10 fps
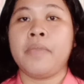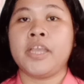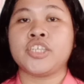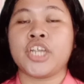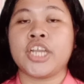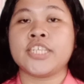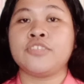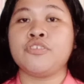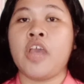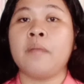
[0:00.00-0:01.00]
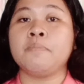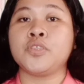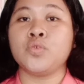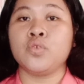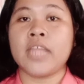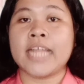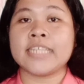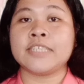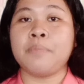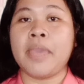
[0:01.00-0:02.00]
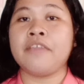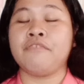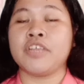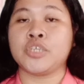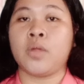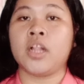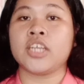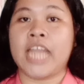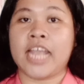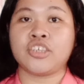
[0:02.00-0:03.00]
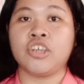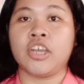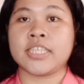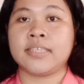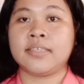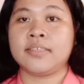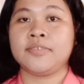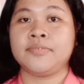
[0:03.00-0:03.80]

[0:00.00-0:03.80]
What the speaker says: pictures to help students make visual connections.